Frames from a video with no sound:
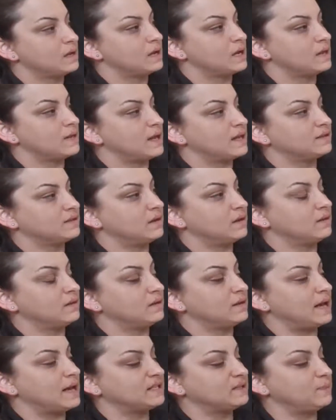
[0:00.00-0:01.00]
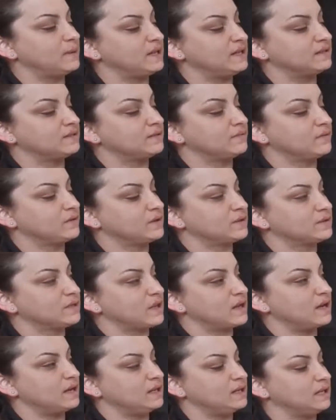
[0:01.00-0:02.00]
that's on the last space. First
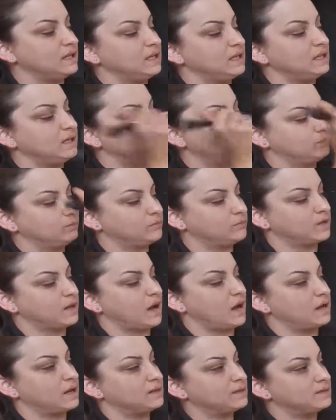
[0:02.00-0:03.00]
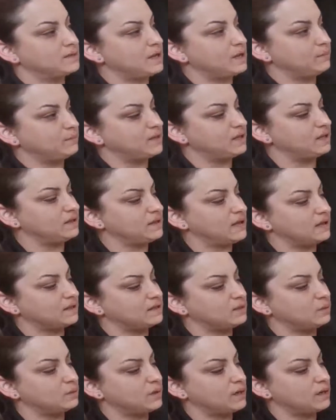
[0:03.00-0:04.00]
line, E. Got it. Same thing
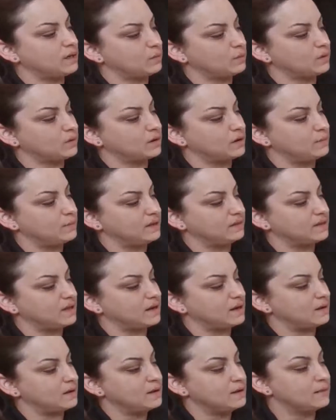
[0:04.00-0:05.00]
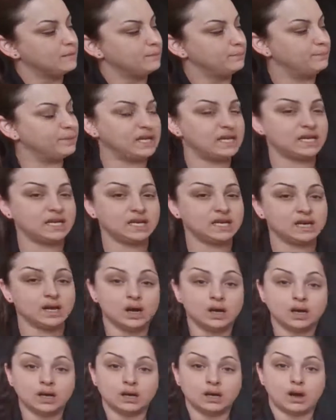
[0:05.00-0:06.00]
next to it. We're going to make that a B.
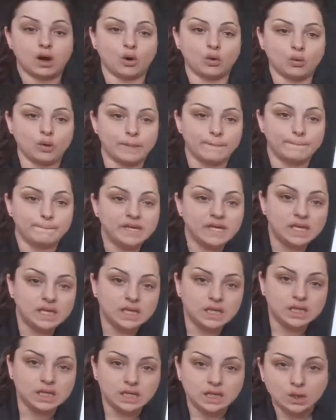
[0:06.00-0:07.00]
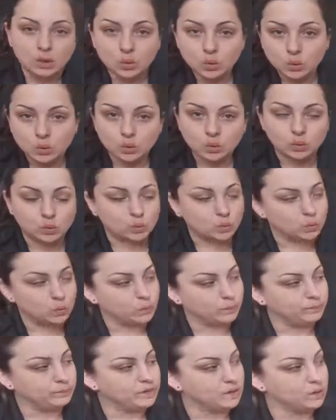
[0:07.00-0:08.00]
Oh, a B. Ooh.
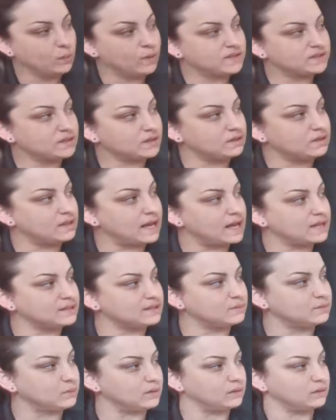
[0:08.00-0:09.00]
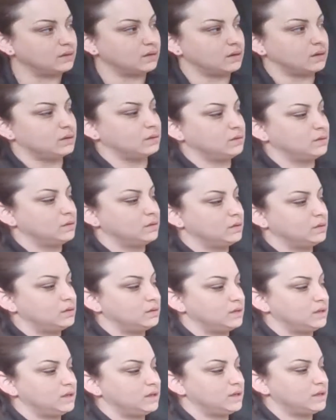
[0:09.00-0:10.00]
What's our last one, though?
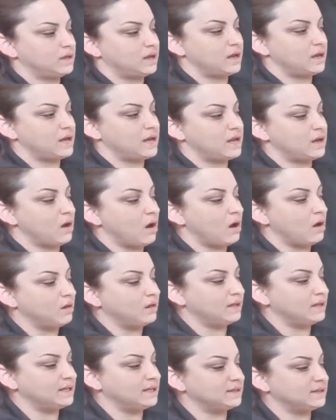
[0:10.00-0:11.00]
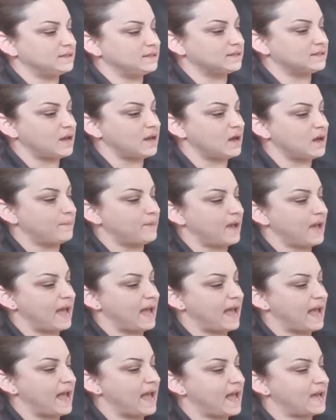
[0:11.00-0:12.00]
And all it is up a
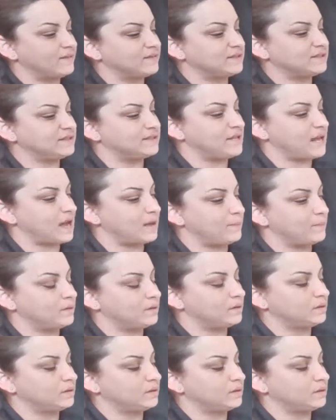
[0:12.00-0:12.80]
half step,